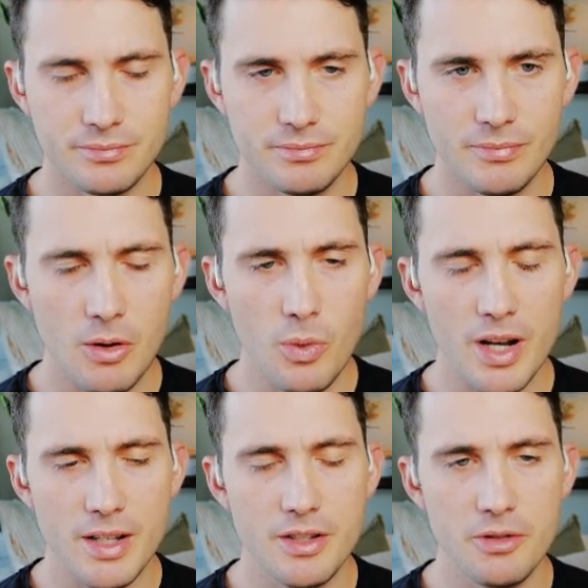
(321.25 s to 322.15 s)
what
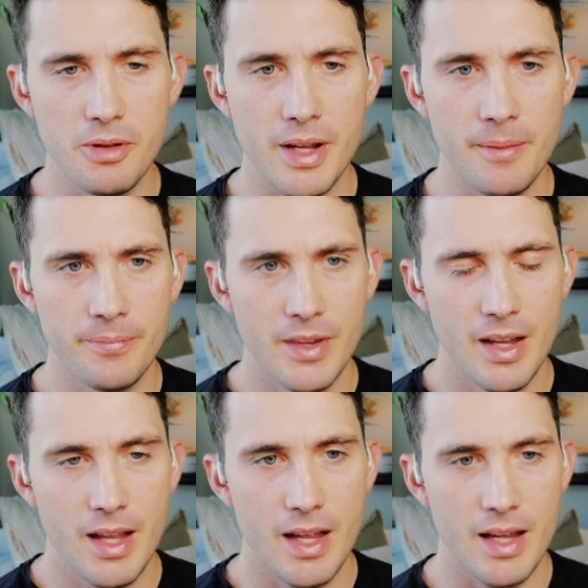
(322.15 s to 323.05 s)
it's doing
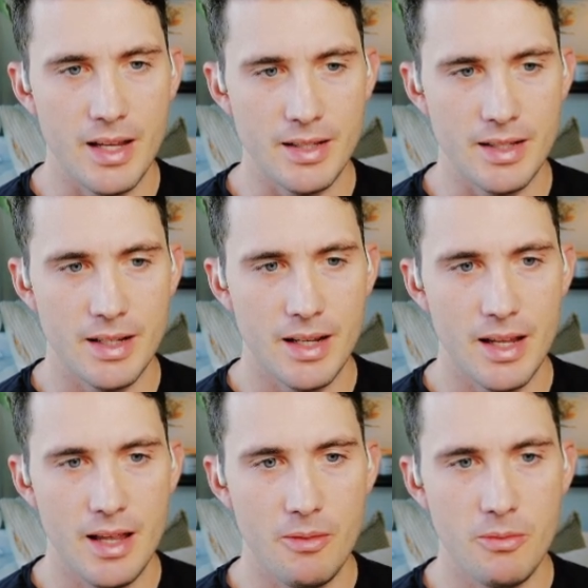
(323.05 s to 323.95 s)
is
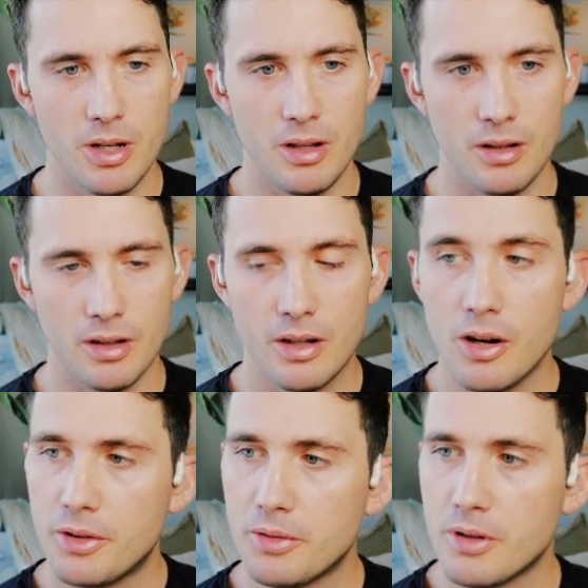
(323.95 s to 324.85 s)
it will go
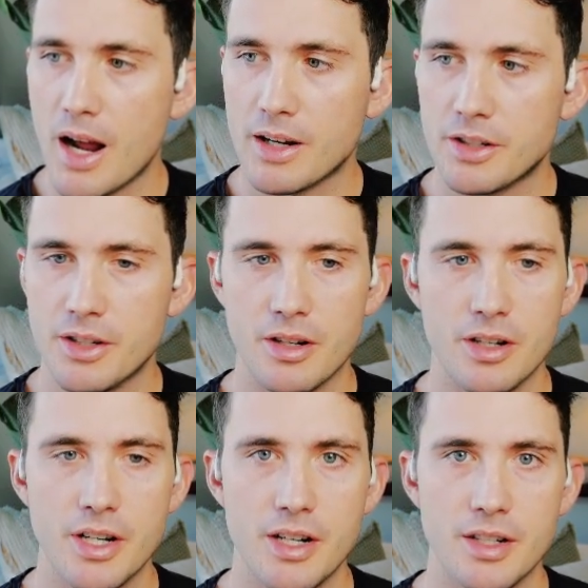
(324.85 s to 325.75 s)
through and actually start
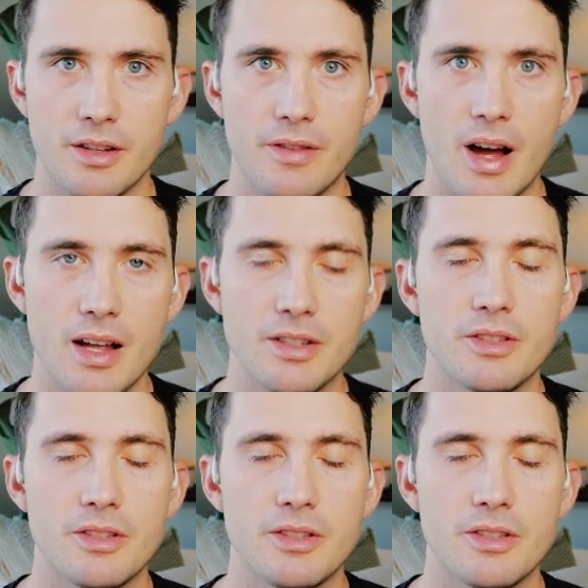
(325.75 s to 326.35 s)
changing the files.